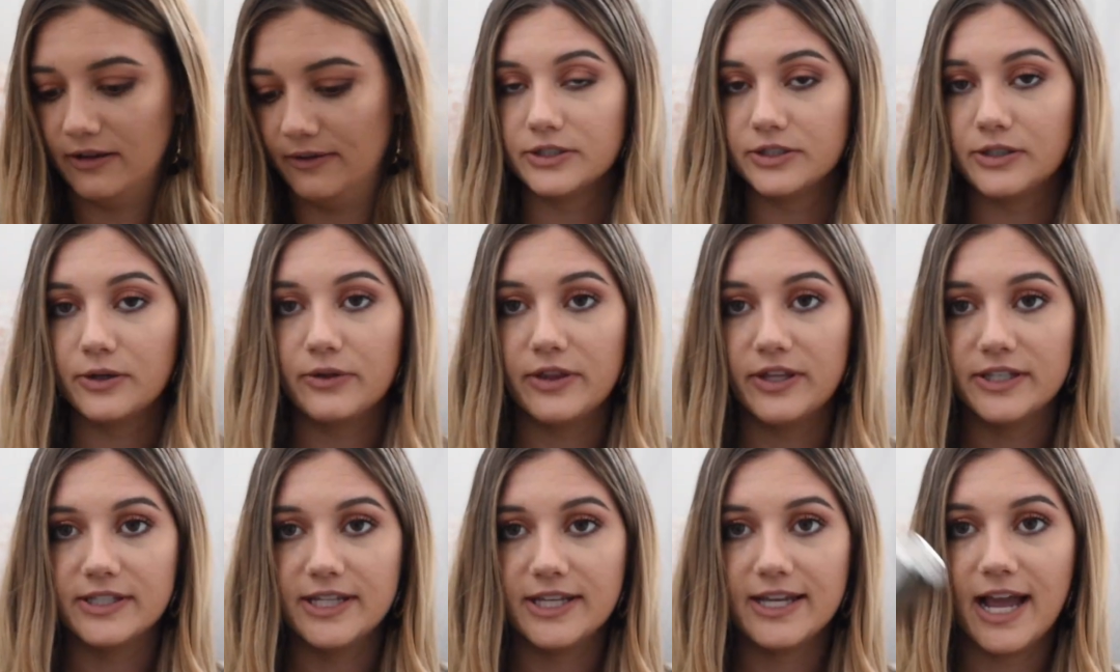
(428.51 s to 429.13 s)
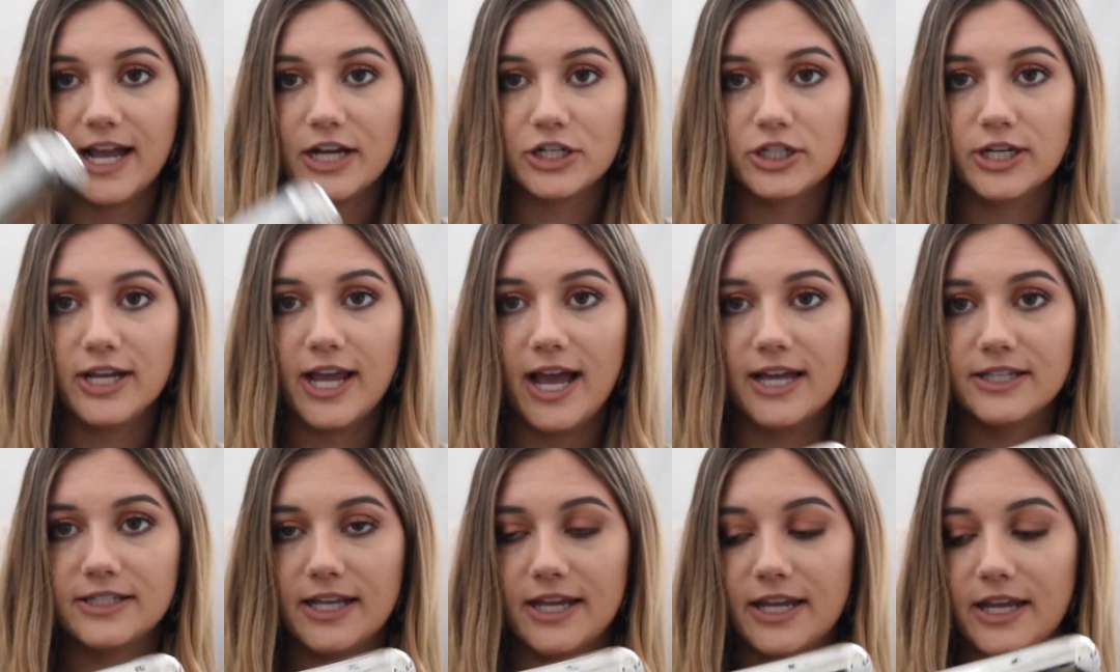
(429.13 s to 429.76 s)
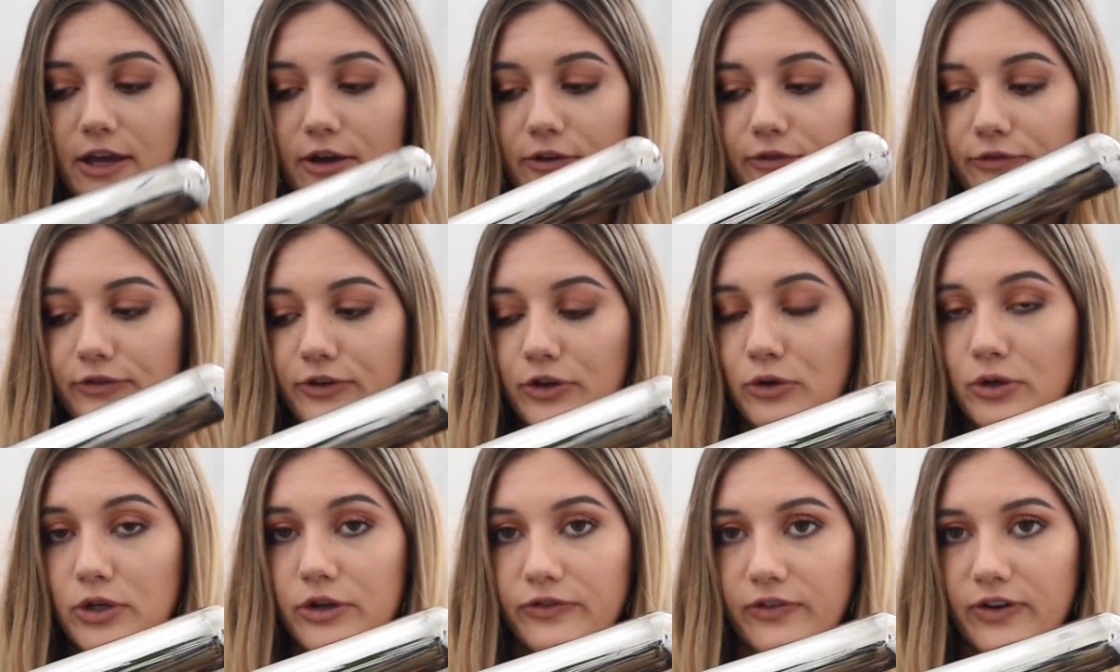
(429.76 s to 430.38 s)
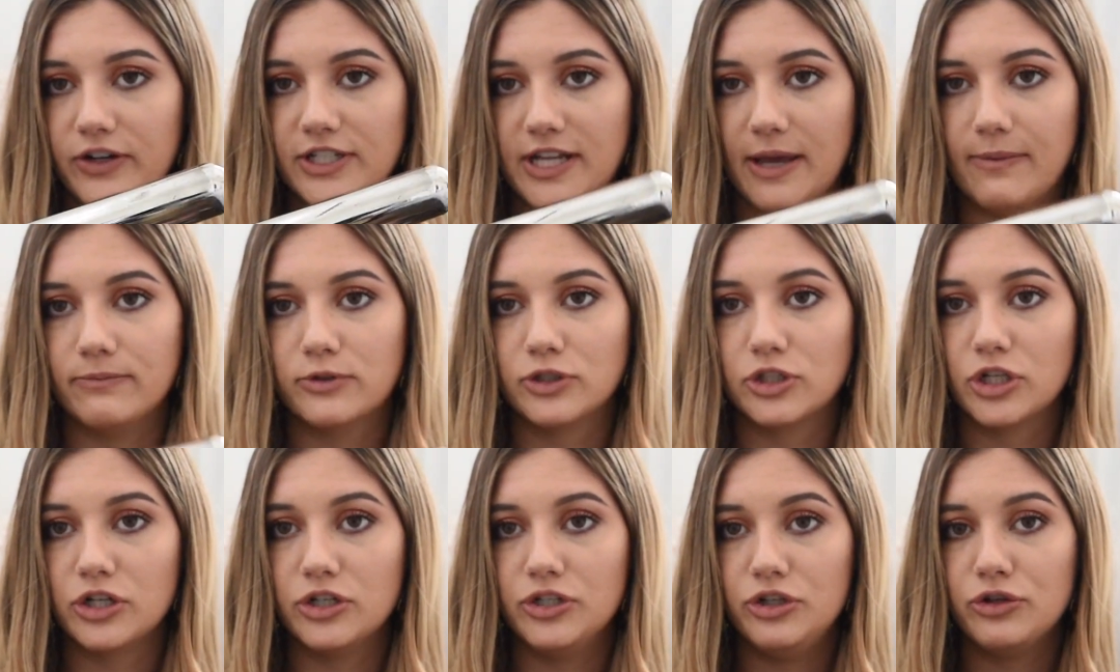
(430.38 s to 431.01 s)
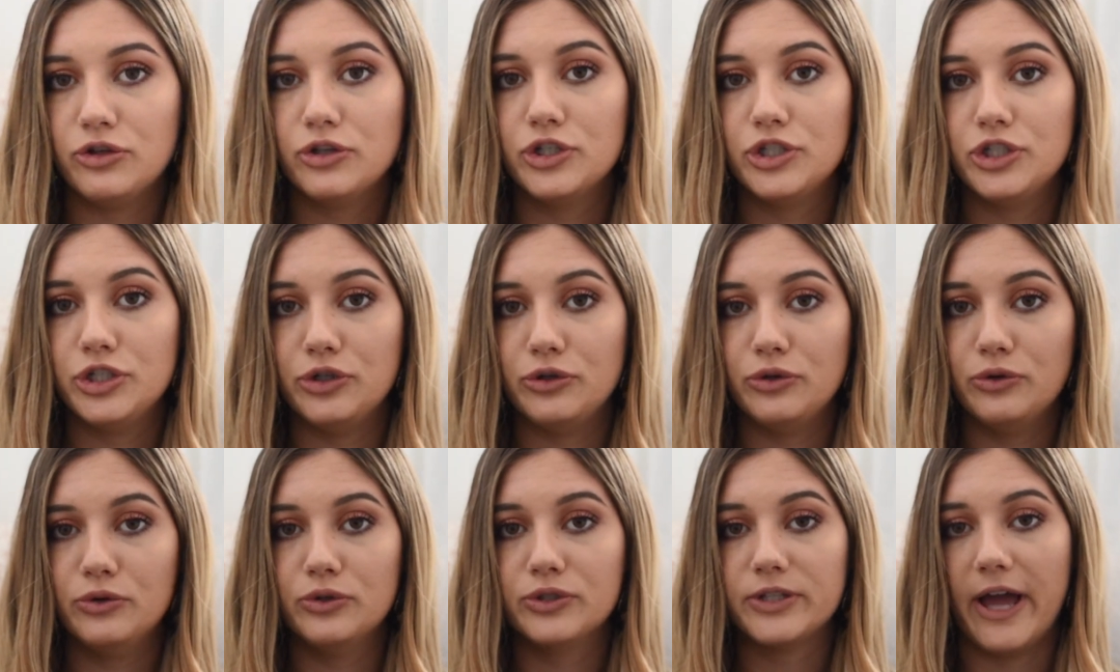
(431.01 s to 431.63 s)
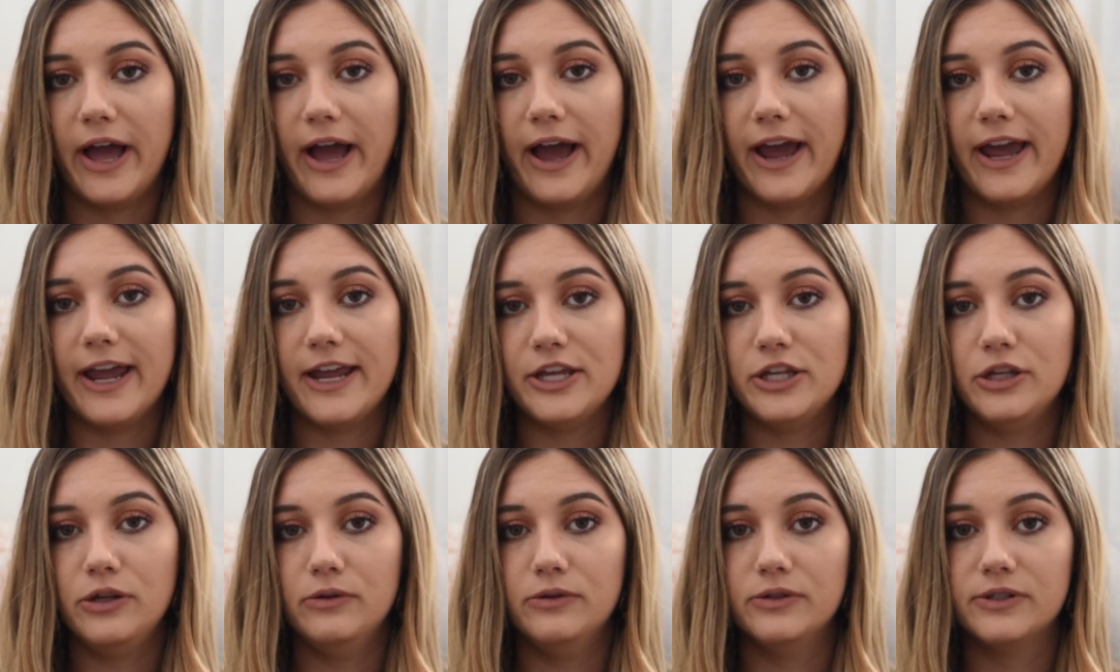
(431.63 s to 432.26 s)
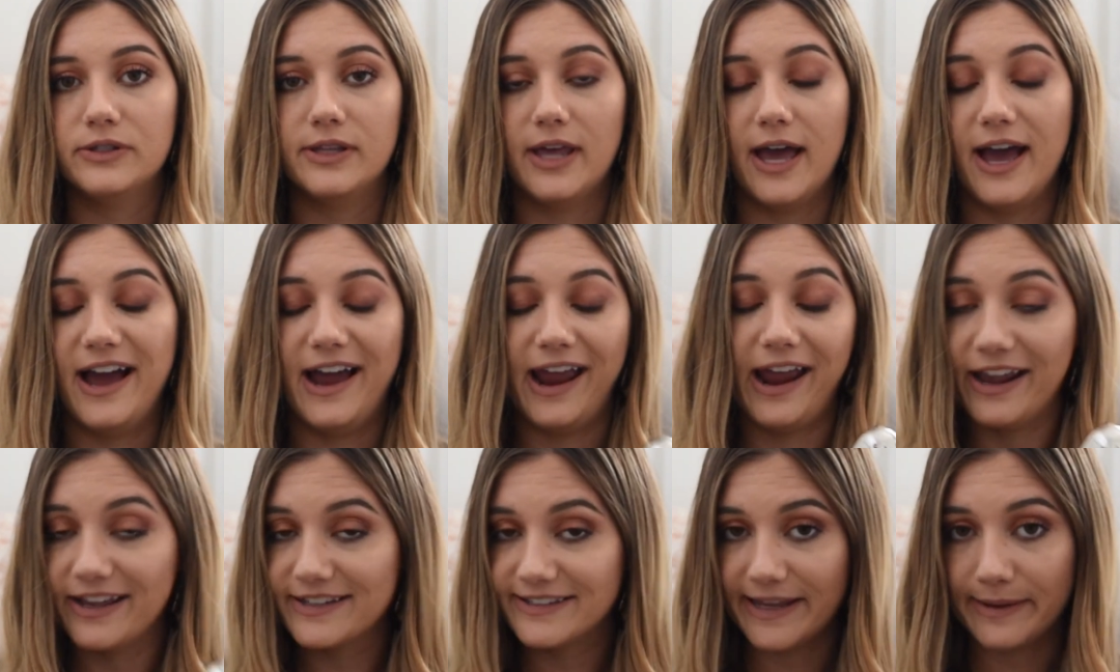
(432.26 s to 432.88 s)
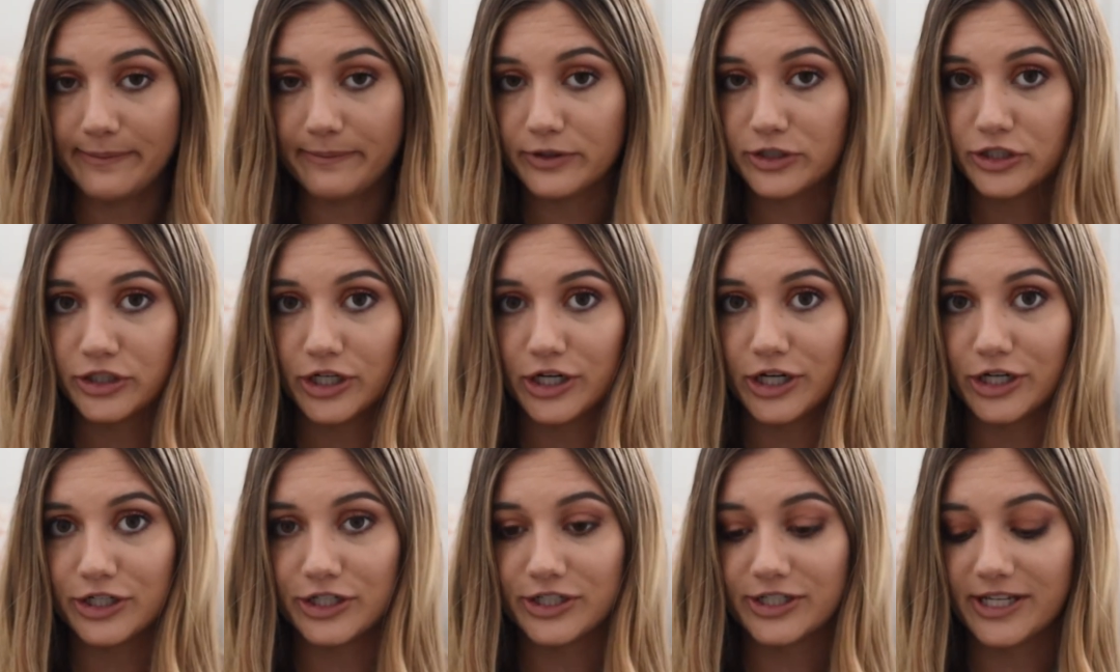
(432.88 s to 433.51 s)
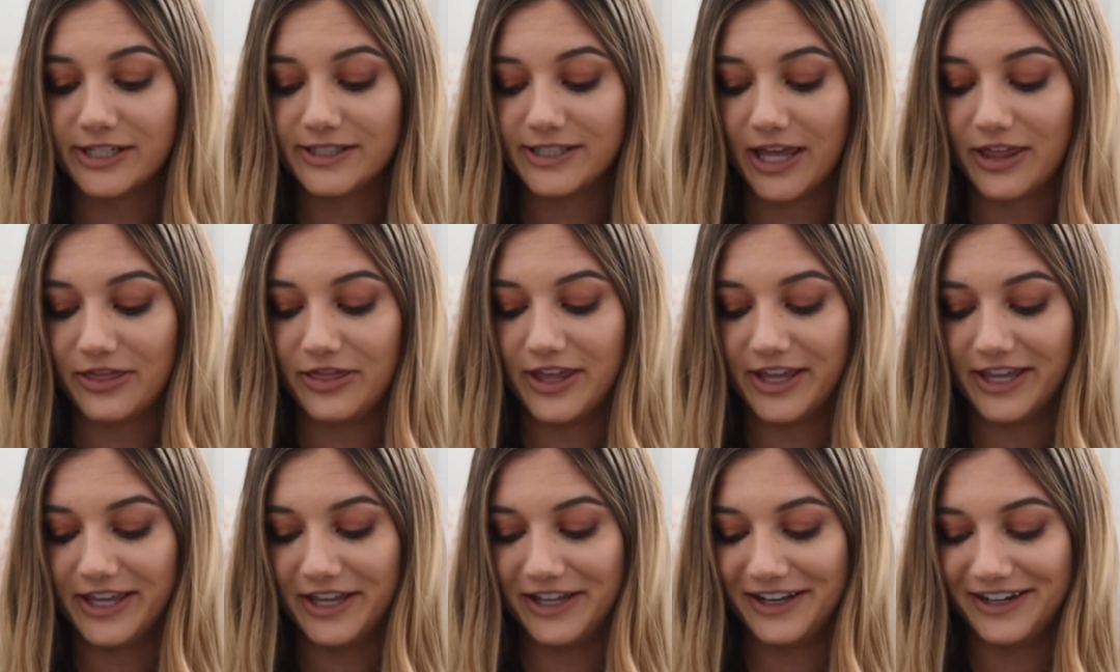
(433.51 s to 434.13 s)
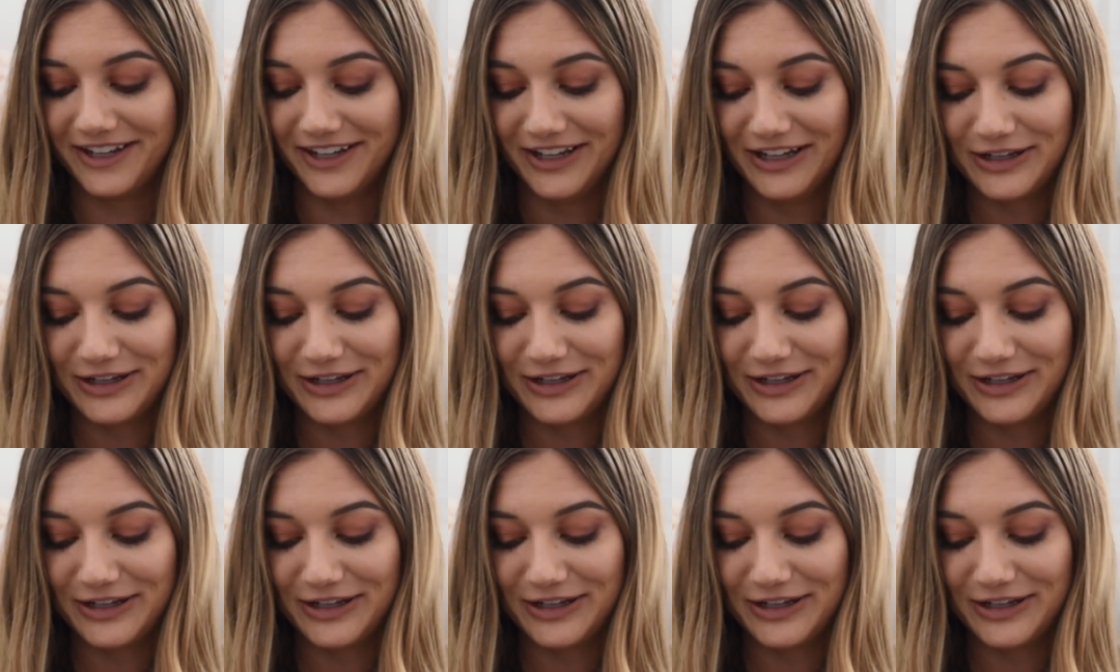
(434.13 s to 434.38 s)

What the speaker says: So this thing actually has like a few different temperatures you can choose. I use the highest temperature just because I think it